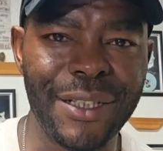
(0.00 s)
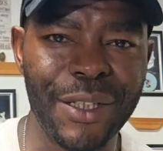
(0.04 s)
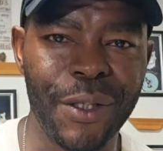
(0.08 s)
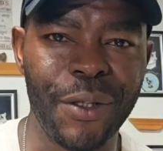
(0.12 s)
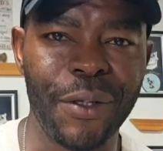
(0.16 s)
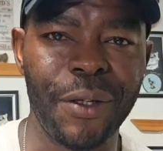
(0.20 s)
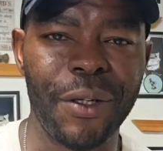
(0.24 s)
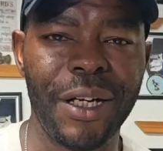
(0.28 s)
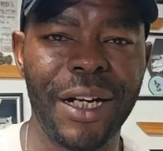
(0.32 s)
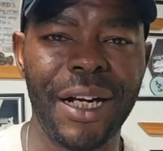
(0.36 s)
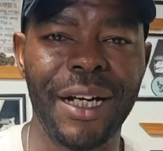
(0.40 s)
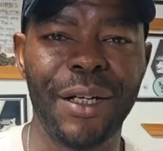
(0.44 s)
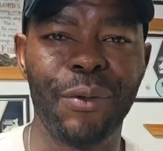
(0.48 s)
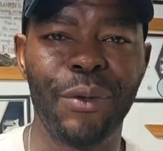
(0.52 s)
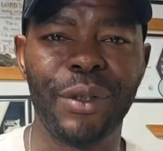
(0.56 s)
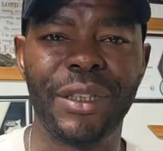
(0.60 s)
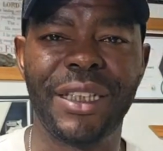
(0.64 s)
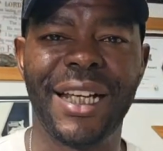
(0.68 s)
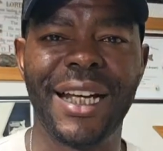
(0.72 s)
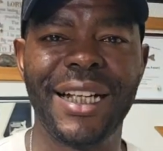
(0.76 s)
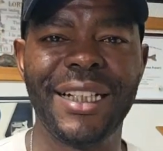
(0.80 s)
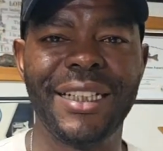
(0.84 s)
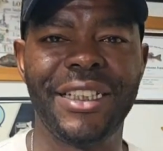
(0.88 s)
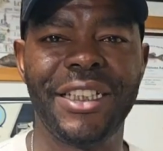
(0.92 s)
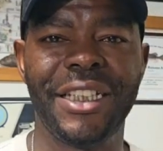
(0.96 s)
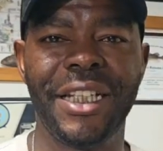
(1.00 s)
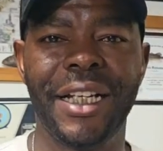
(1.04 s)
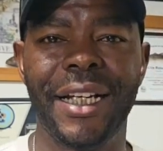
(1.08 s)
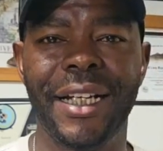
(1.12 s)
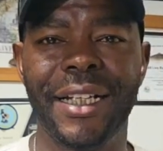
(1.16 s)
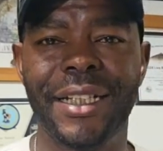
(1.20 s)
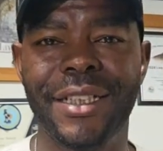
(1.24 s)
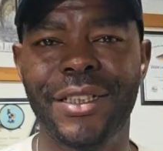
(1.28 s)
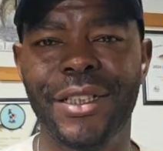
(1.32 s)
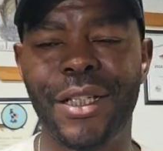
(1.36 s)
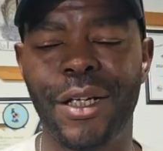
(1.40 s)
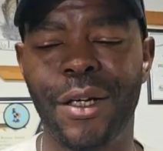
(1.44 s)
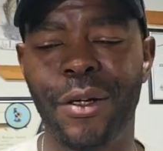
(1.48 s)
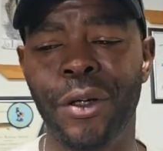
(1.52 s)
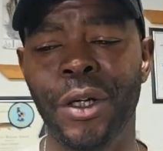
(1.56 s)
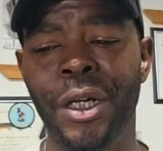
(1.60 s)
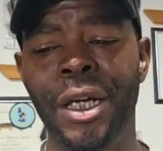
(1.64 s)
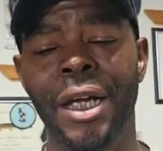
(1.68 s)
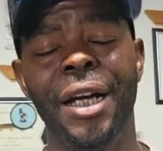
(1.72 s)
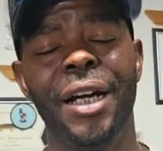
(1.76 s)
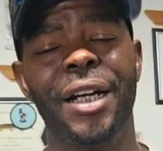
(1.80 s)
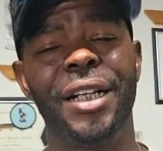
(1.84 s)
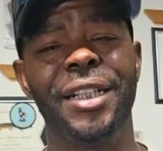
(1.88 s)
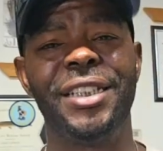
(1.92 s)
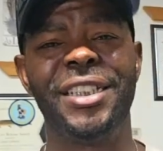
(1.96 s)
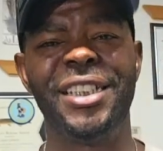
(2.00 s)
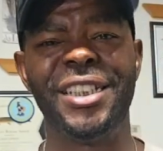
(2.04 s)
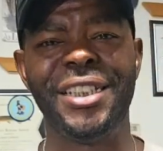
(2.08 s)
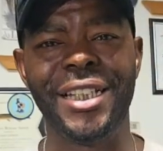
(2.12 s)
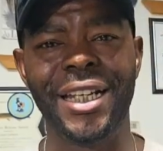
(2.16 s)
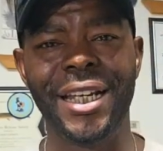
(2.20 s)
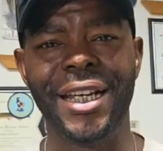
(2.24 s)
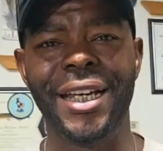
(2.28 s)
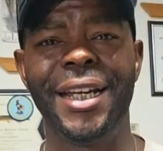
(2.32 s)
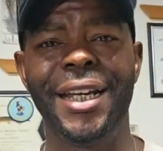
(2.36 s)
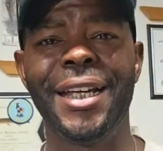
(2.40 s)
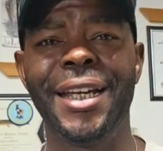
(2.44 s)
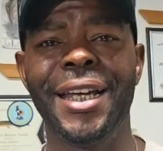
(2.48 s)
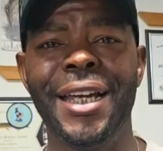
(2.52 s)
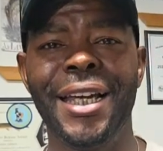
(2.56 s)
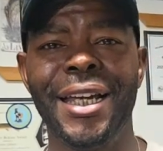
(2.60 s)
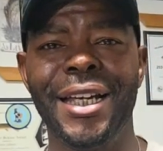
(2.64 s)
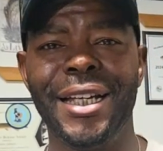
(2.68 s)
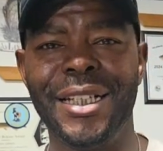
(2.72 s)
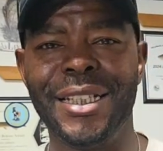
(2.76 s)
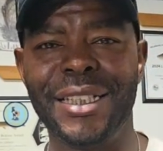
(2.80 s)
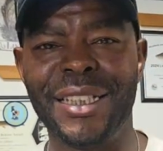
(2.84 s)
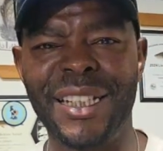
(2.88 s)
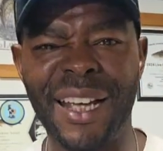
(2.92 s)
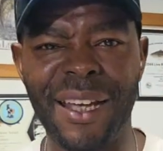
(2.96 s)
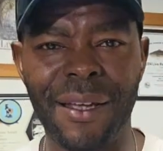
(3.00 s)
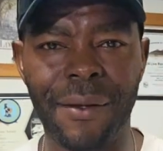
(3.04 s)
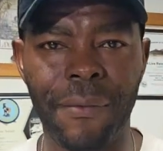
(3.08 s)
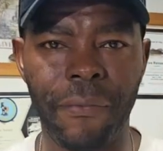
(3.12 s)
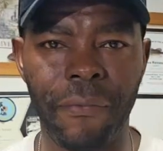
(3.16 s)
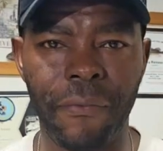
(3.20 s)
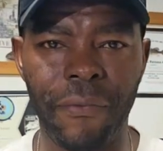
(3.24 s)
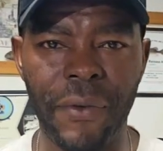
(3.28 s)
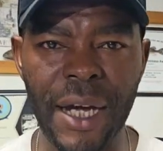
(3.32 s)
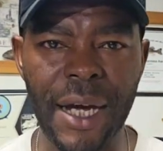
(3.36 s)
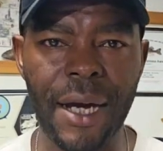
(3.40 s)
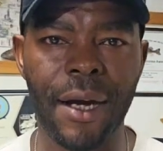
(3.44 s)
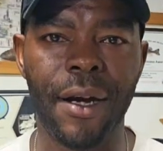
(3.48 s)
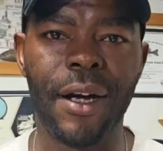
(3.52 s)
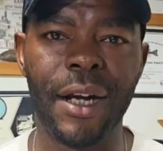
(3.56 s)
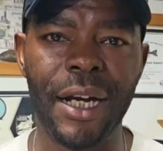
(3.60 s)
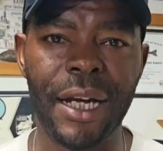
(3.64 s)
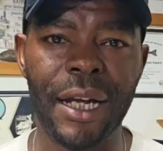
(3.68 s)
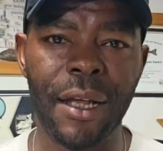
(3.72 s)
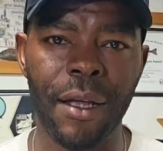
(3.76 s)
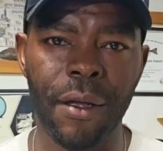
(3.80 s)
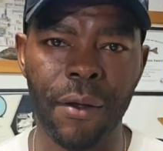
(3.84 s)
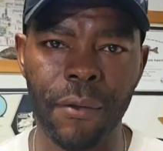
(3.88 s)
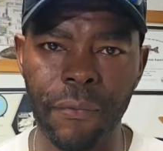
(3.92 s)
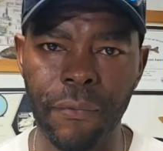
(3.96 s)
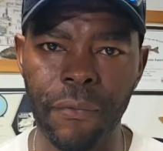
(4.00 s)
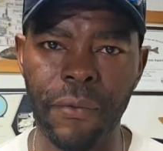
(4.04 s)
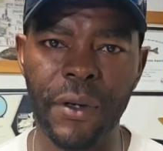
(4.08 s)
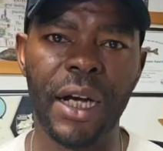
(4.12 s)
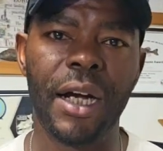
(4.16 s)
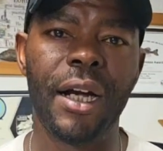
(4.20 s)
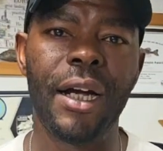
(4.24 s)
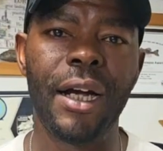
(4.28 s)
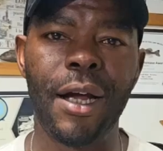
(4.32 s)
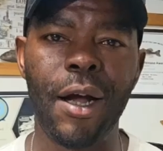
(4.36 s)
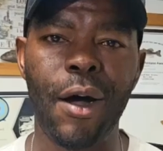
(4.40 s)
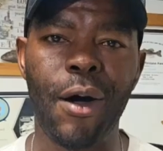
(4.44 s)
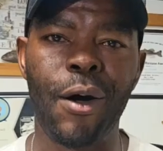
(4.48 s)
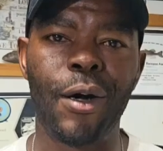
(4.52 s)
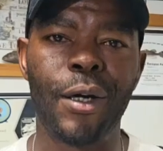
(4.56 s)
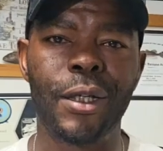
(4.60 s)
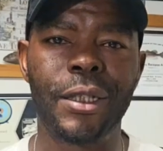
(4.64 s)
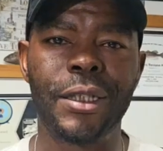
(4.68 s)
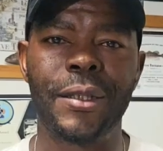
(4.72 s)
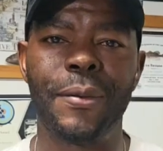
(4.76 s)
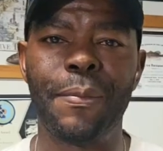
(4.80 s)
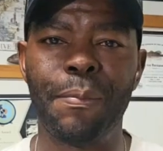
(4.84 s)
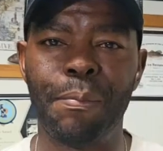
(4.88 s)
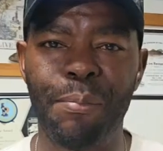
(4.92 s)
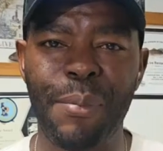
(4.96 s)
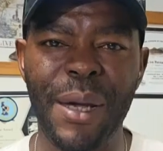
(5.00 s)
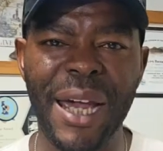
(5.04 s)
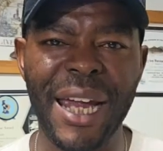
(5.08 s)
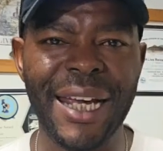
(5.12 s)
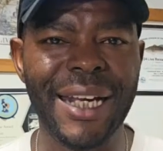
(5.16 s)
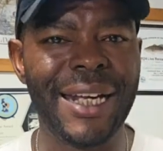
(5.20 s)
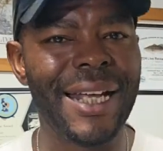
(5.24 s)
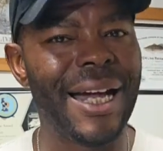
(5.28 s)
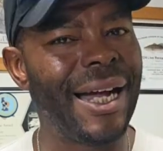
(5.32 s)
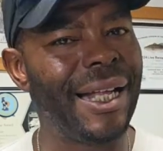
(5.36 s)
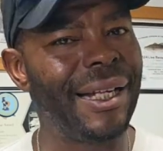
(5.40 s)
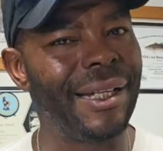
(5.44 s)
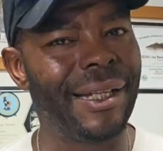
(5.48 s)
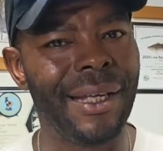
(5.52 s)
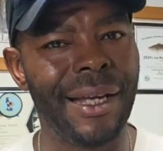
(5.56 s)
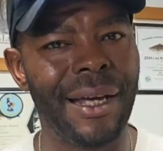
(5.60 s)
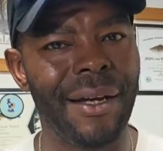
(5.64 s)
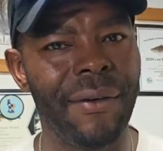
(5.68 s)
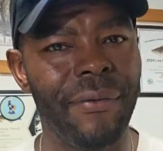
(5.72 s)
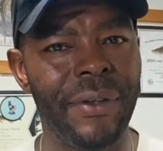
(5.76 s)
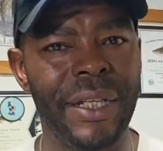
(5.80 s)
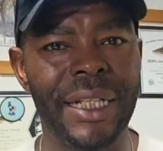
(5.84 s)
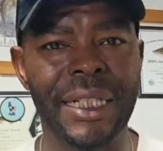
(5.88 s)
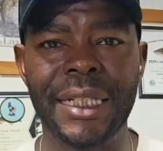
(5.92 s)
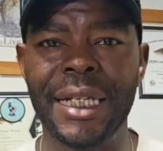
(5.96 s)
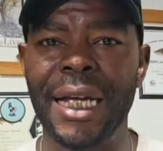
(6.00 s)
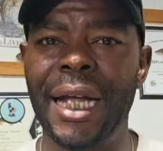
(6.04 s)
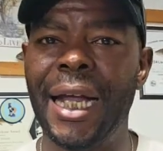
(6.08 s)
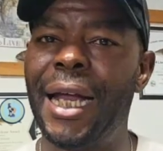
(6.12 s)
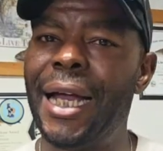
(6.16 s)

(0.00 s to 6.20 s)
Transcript: All right. With that jig. So a jig is a very, very awesome bait. I love it.